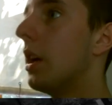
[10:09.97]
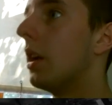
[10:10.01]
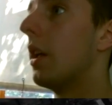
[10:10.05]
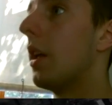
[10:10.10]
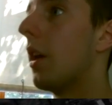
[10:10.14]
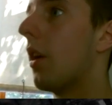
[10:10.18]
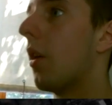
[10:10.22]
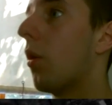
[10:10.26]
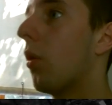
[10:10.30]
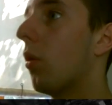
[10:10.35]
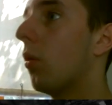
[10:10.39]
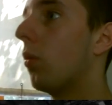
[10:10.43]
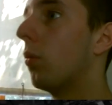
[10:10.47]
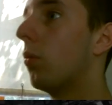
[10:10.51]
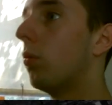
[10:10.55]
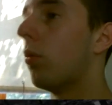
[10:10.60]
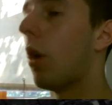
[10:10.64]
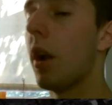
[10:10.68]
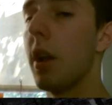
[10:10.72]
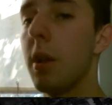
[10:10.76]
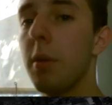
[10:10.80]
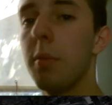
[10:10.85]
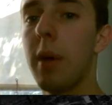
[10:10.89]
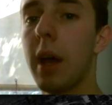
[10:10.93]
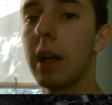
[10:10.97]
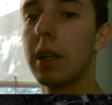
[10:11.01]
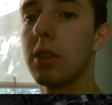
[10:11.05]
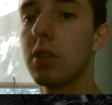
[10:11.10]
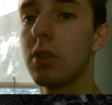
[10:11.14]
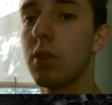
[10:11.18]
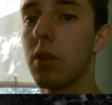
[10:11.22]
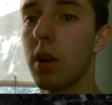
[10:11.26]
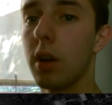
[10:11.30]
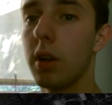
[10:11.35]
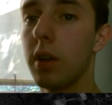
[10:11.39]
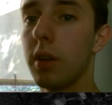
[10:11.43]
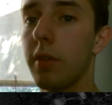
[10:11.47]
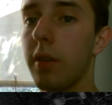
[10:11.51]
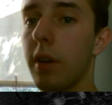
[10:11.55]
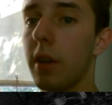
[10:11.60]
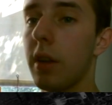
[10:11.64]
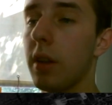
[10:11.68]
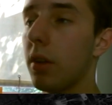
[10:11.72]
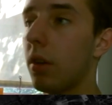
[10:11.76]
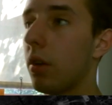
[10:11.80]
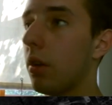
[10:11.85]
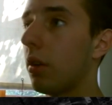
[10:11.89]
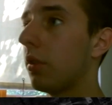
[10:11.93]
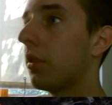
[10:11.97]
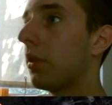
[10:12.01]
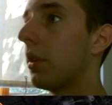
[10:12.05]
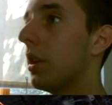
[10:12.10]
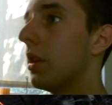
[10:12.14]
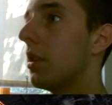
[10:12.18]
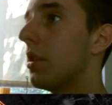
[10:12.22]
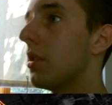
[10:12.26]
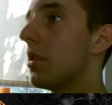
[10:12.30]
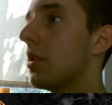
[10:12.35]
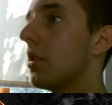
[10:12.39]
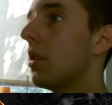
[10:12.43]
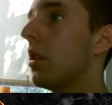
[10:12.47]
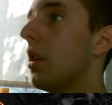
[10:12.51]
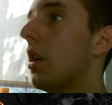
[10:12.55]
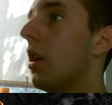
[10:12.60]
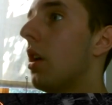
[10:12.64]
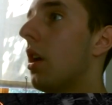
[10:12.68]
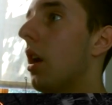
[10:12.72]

They're all running back to try and defend the hostage.